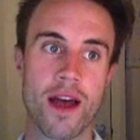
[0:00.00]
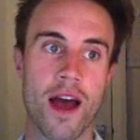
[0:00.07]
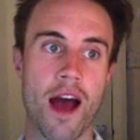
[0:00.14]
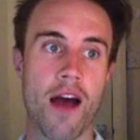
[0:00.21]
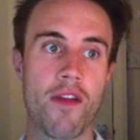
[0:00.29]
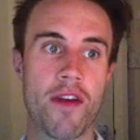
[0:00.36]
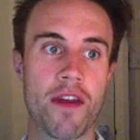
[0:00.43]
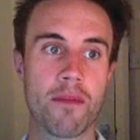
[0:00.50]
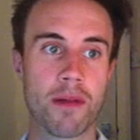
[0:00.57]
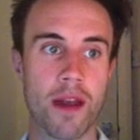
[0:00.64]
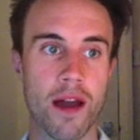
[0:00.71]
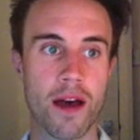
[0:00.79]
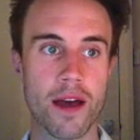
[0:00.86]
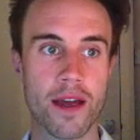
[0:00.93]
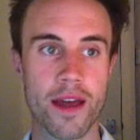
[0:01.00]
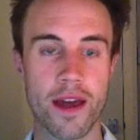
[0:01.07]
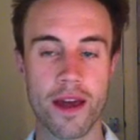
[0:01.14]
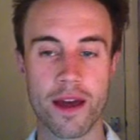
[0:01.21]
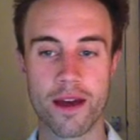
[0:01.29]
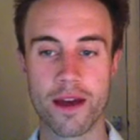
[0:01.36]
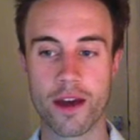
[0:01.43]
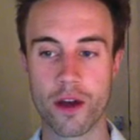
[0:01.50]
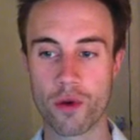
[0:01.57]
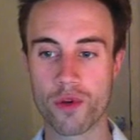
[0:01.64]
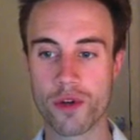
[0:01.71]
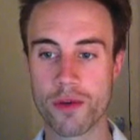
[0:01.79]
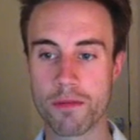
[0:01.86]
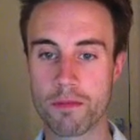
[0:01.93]
and then apply a, a
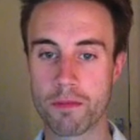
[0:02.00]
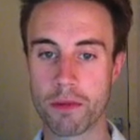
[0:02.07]
Gaussian